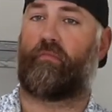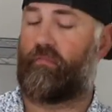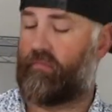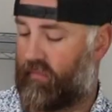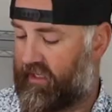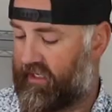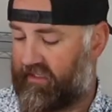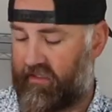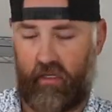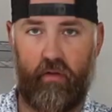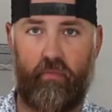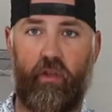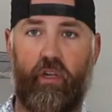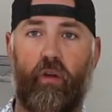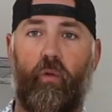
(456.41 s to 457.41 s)
This could
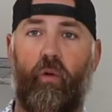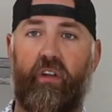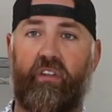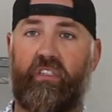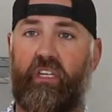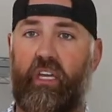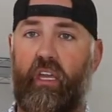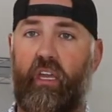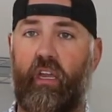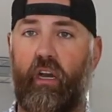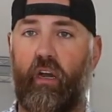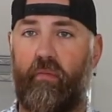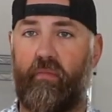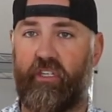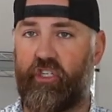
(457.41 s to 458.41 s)
be your one ski here
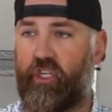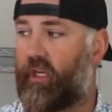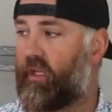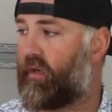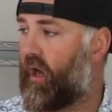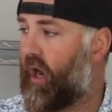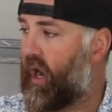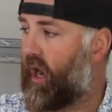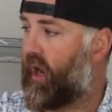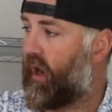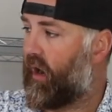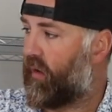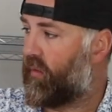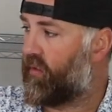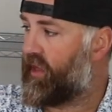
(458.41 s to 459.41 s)
in Michigan
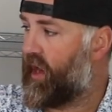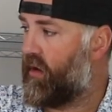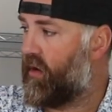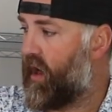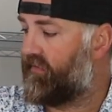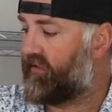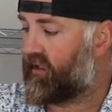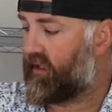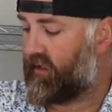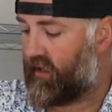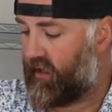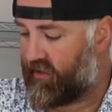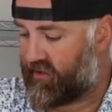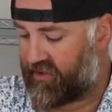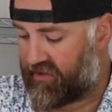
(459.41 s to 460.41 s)
without having any
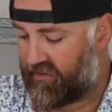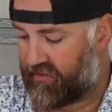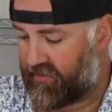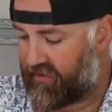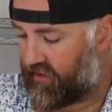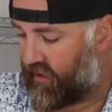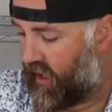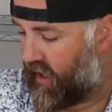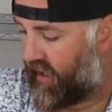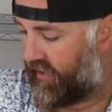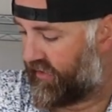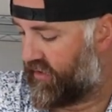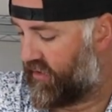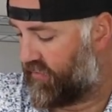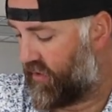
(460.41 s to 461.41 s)
issues.
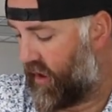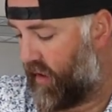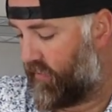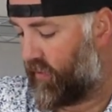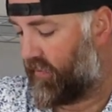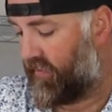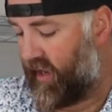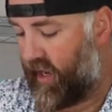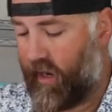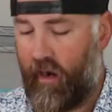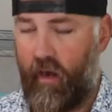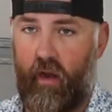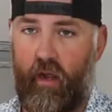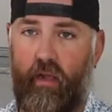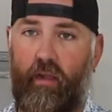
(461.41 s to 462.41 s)
No problem there.
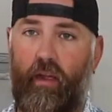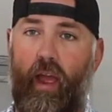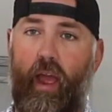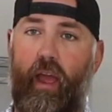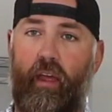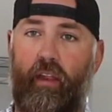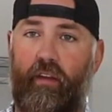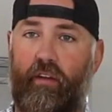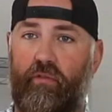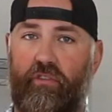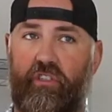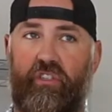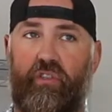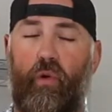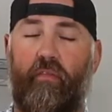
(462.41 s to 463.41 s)
And it'll
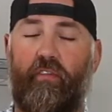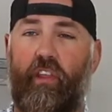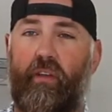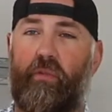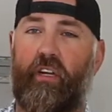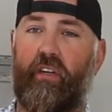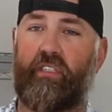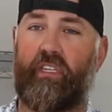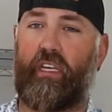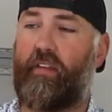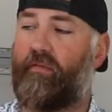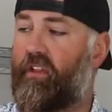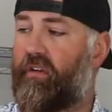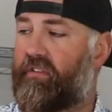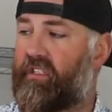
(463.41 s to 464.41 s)
just do everything because
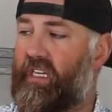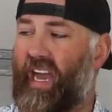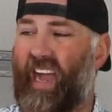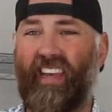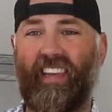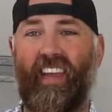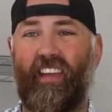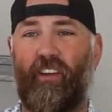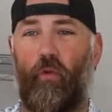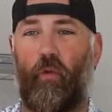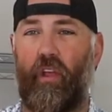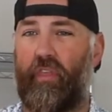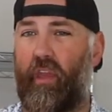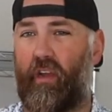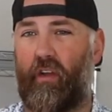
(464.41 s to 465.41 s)
even though it's 98 in
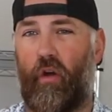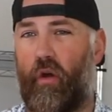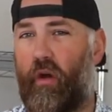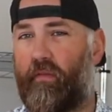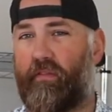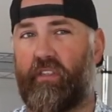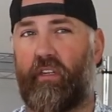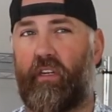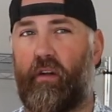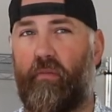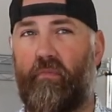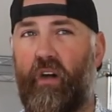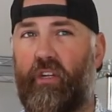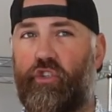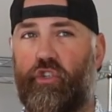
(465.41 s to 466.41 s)
width, it carves like a
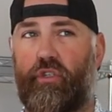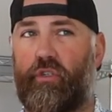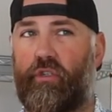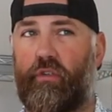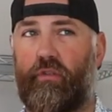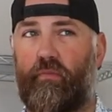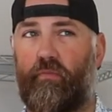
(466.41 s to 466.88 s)
much